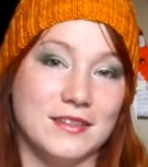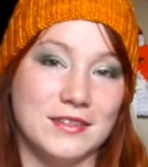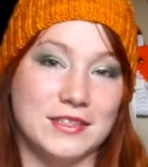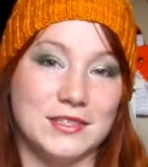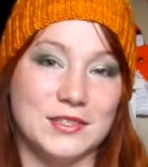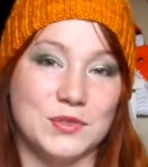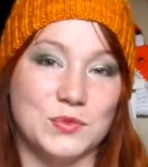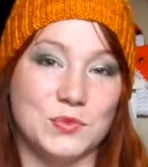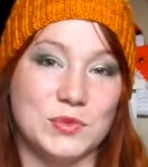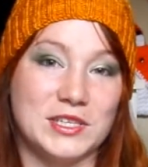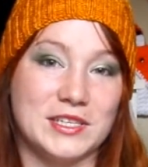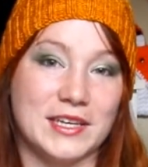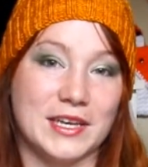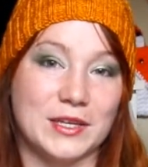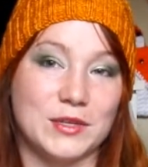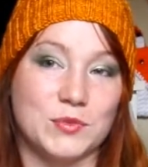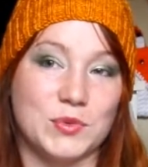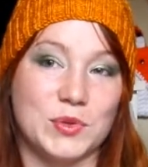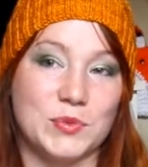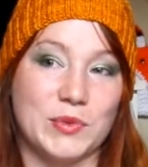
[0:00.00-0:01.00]
This
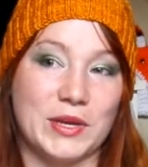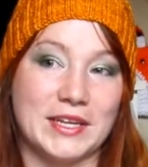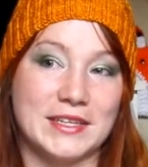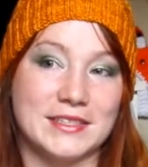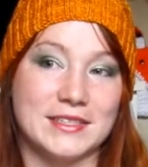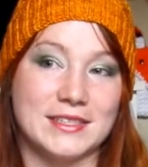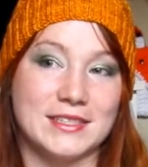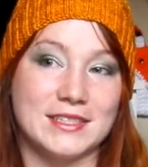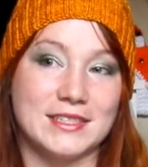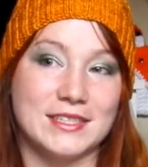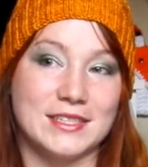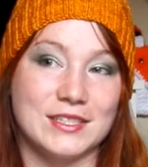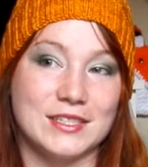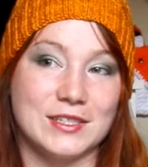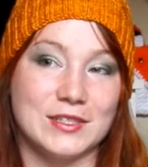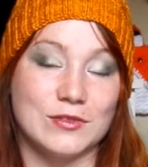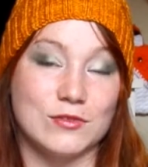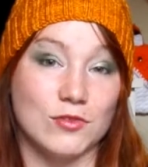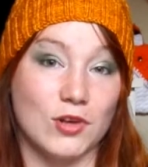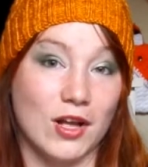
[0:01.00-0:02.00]
weekend we went
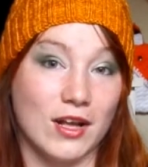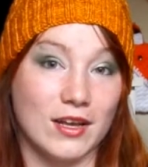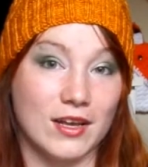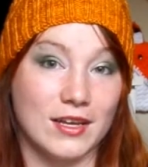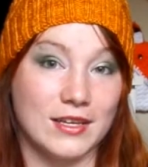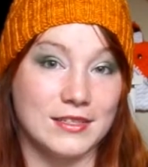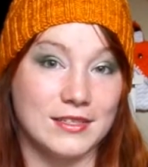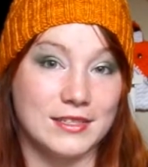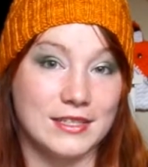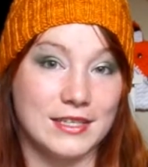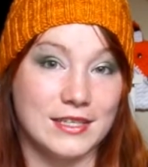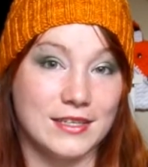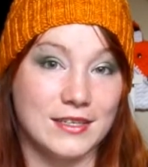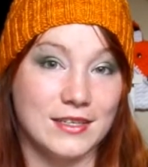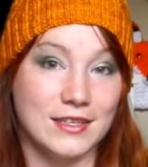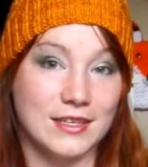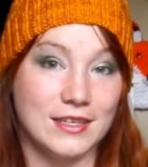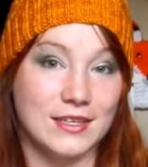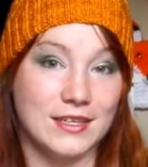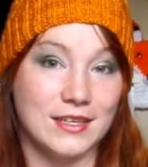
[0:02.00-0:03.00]
rock
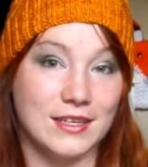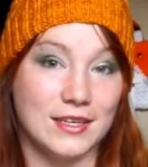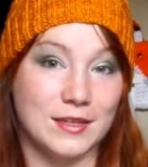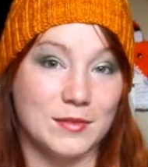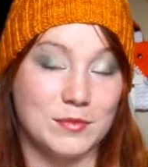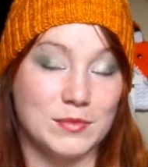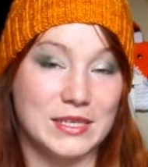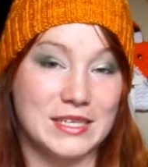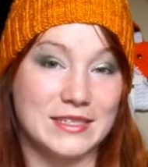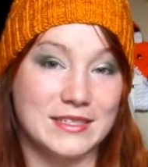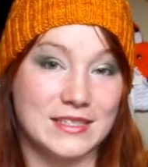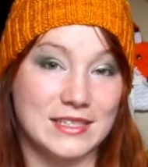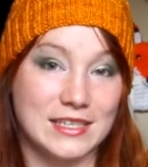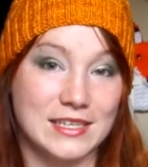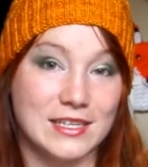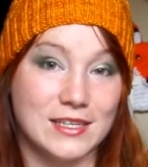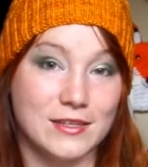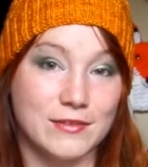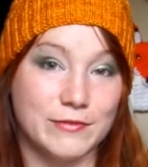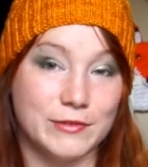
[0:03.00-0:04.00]
hunting in
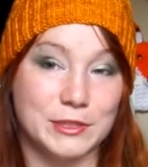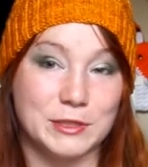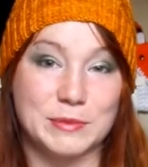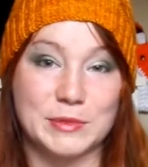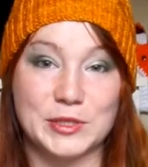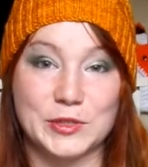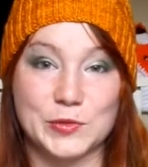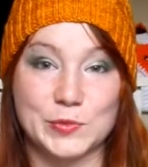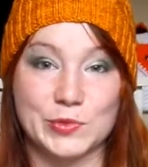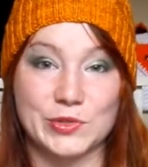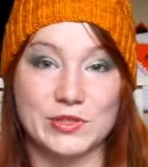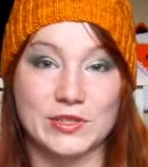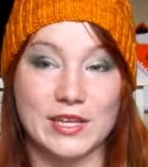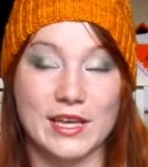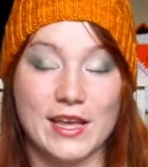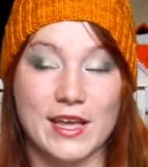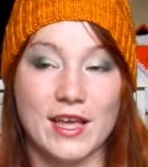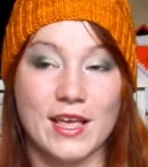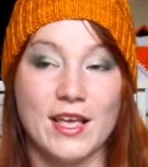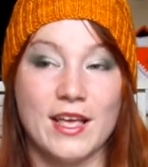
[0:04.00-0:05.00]
BC for Tamara's
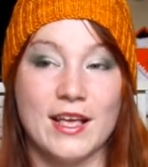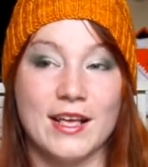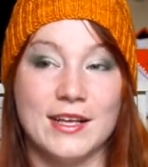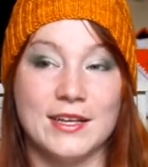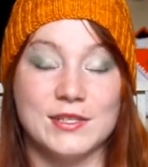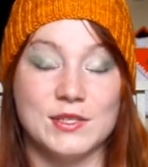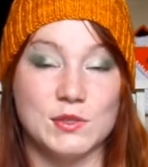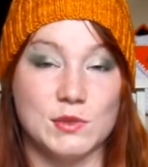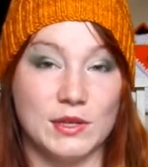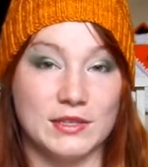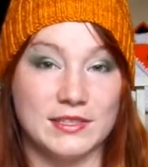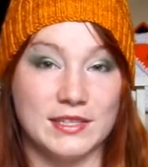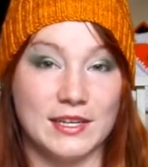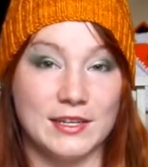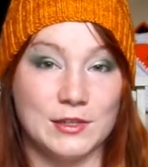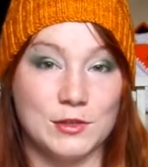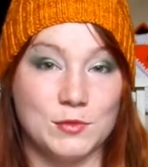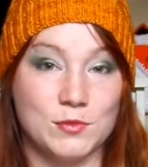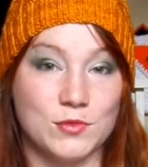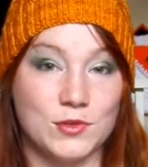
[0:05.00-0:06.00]
birthday, so I'll
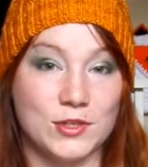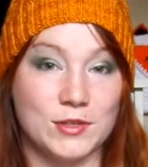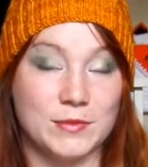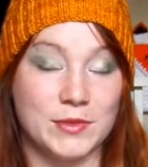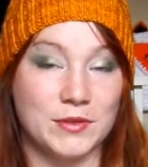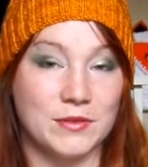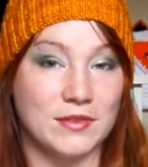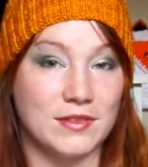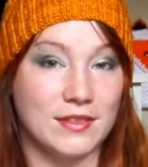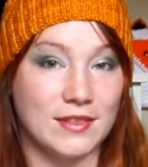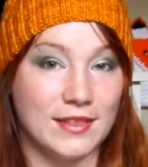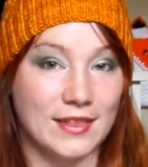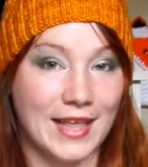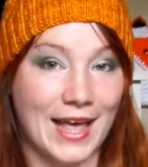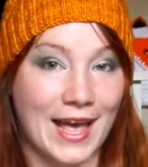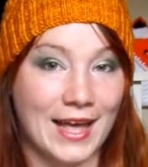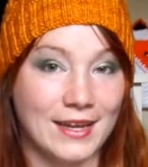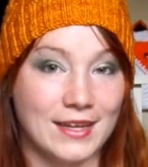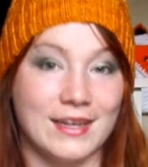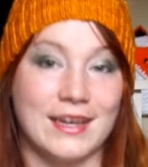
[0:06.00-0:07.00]
tell you more about
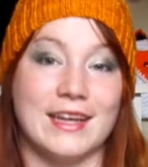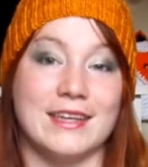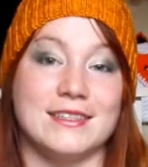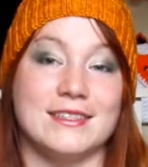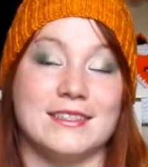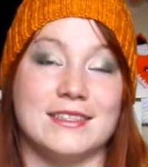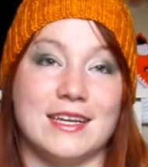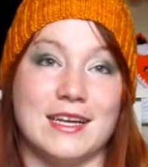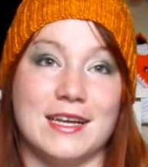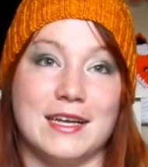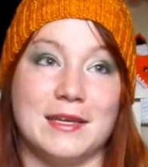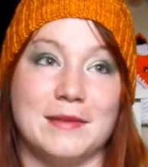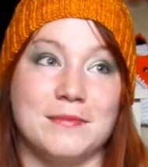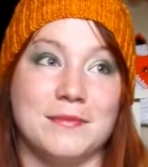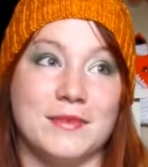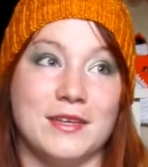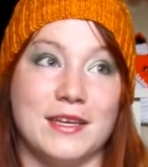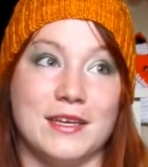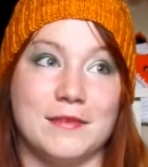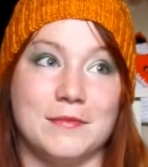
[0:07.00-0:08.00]
that next
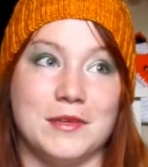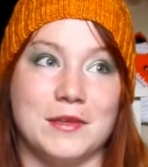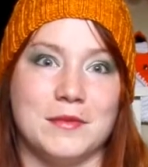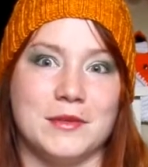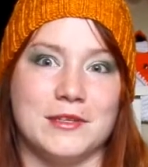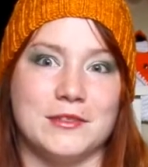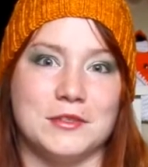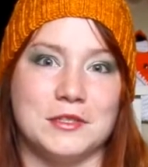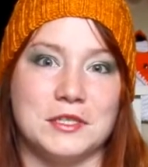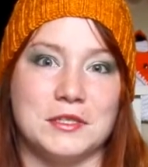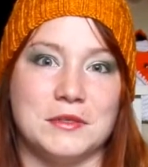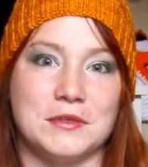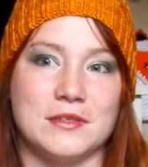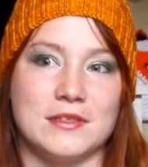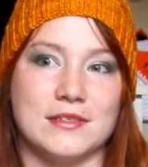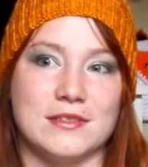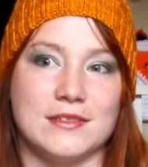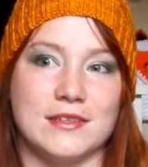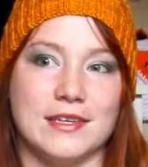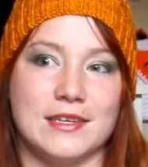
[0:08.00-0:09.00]
time, and maybe I'll show
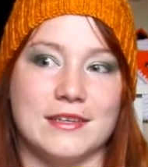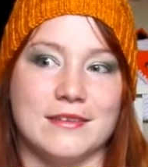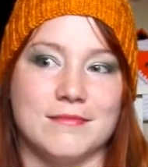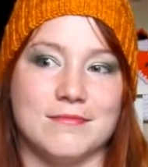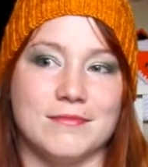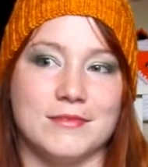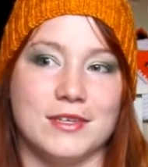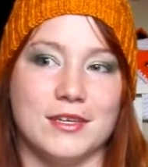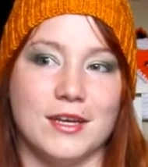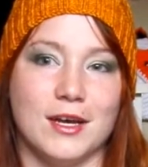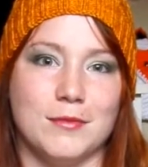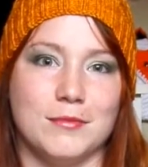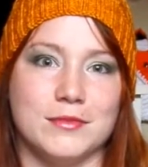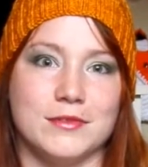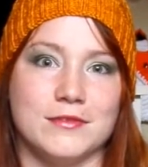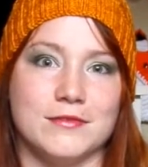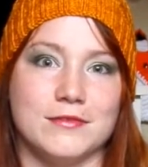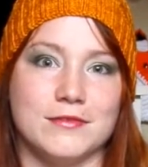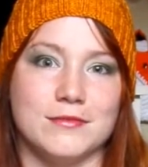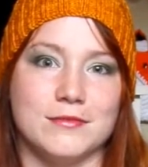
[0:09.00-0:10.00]
you this like cup
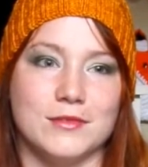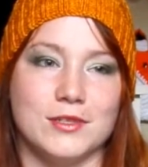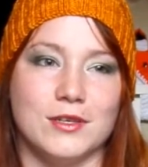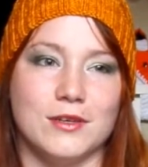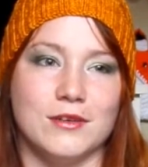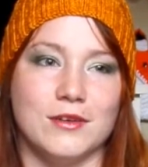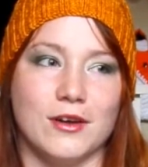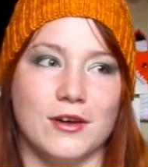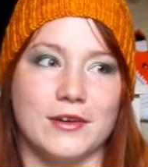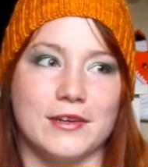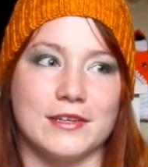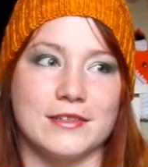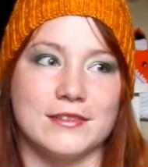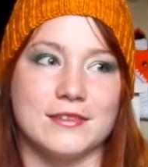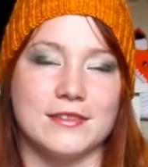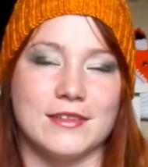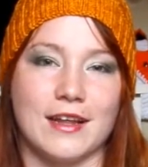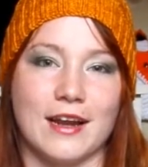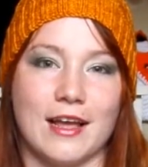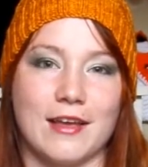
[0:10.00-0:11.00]
of
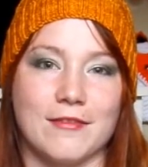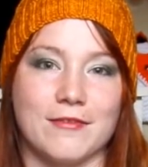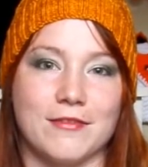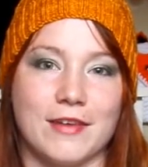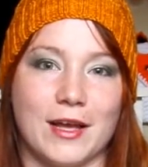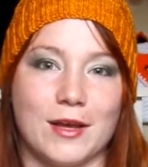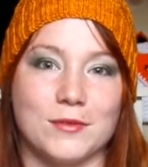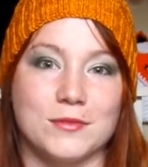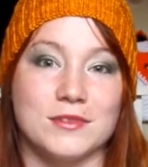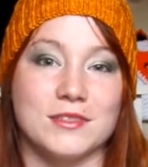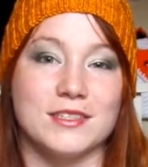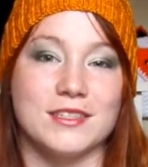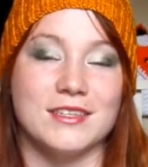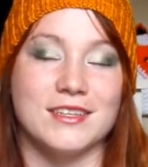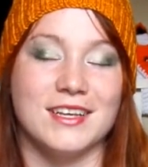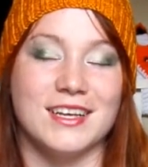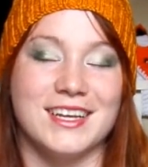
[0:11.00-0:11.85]
garnets that I found.